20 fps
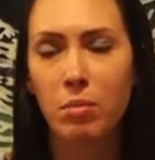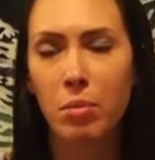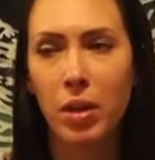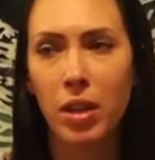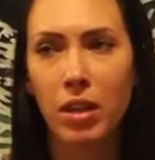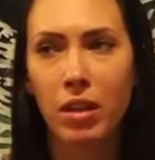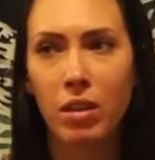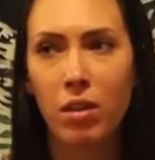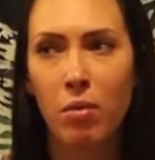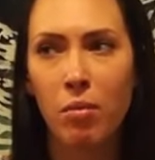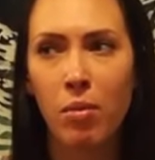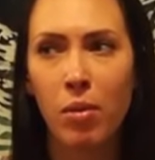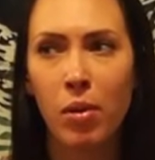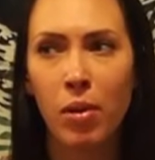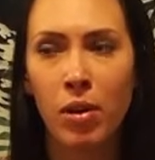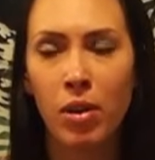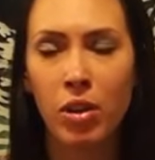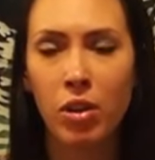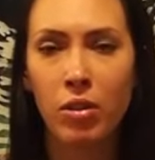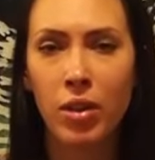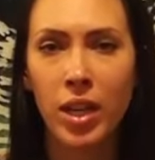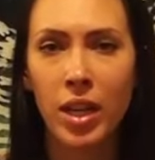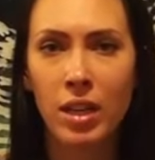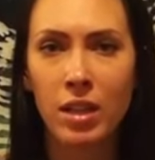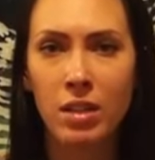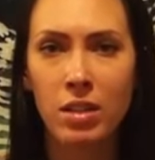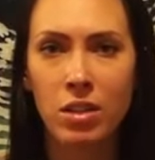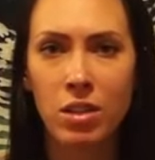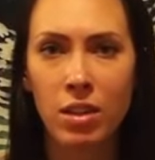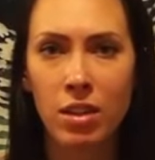but the more you get
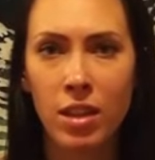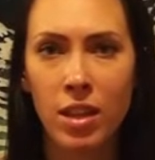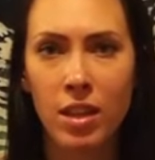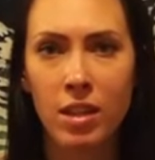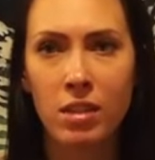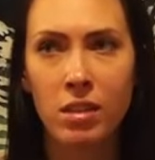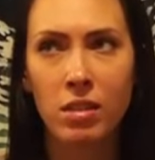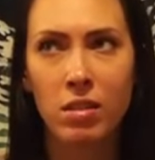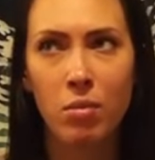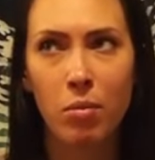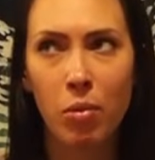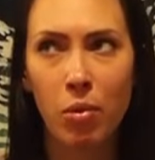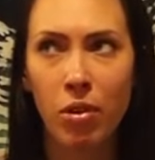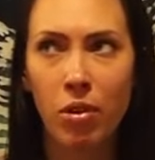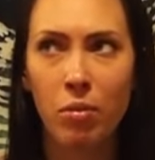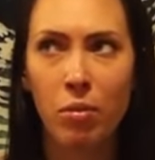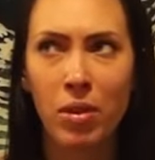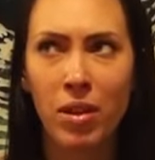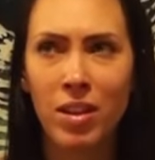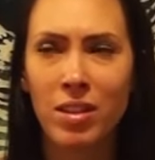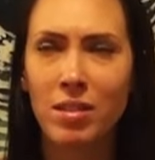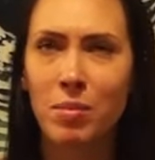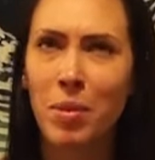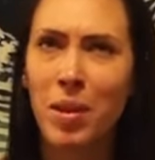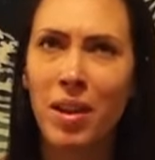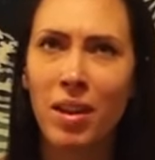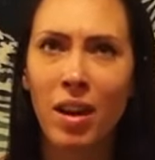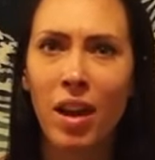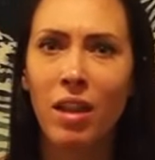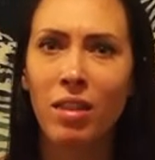into this, the more you realize,
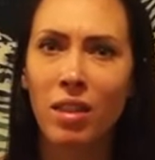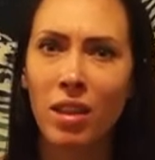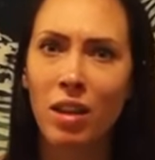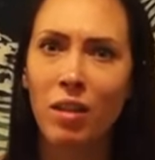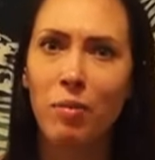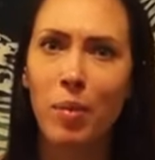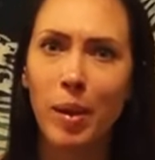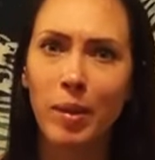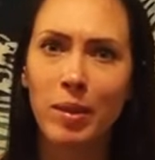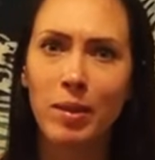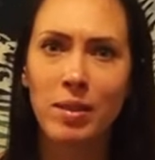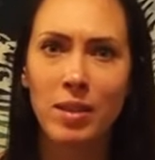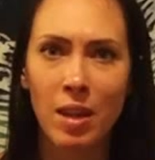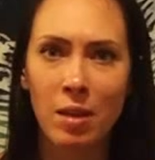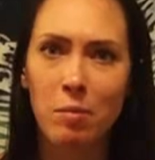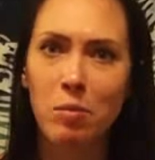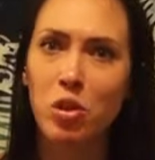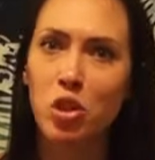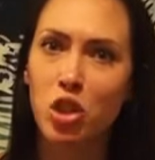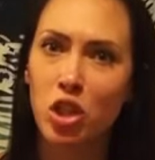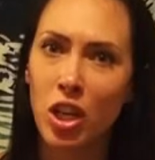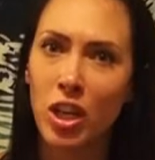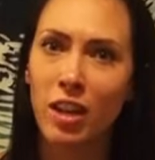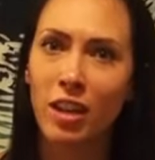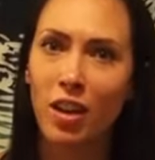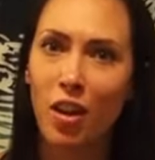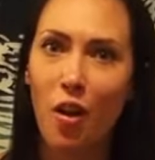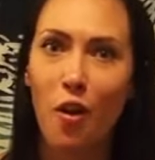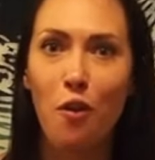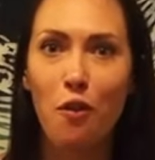man, I think about the same
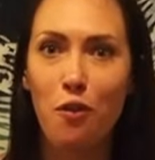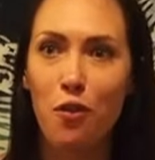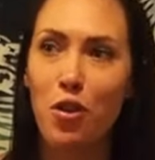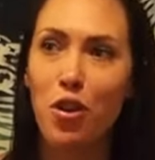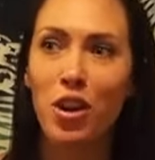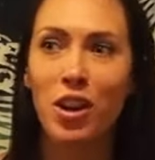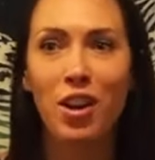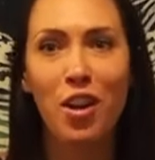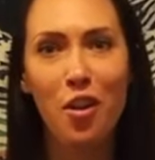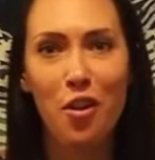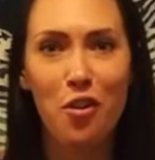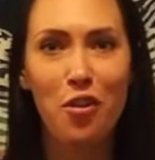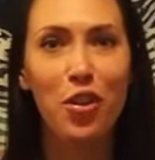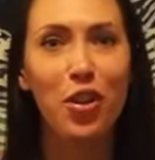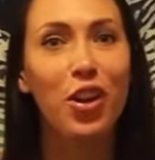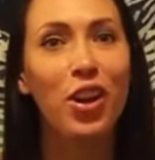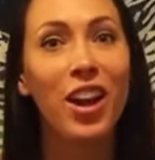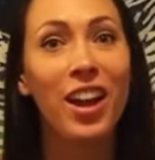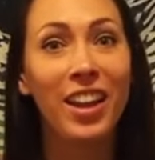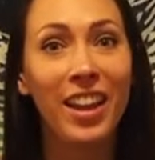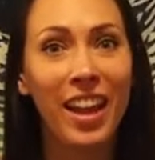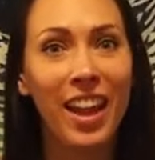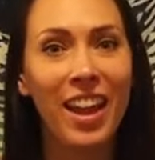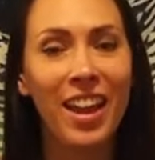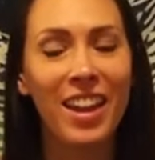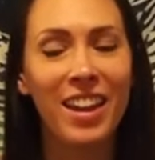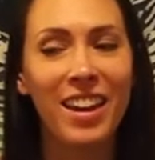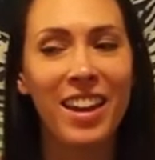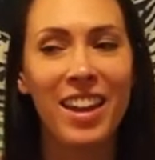shit over and over again.